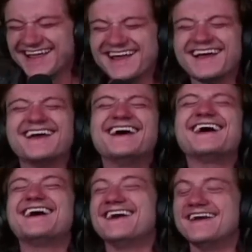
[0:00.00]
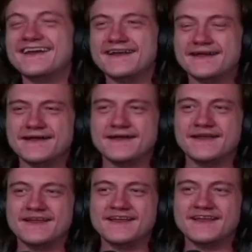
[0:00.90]

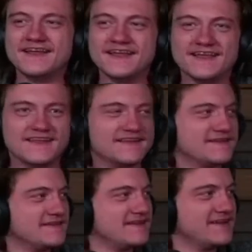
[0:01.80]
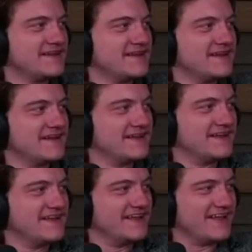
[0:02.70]

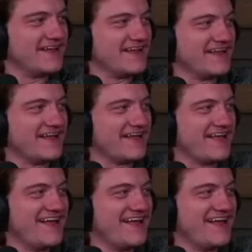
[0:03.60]
[no speech]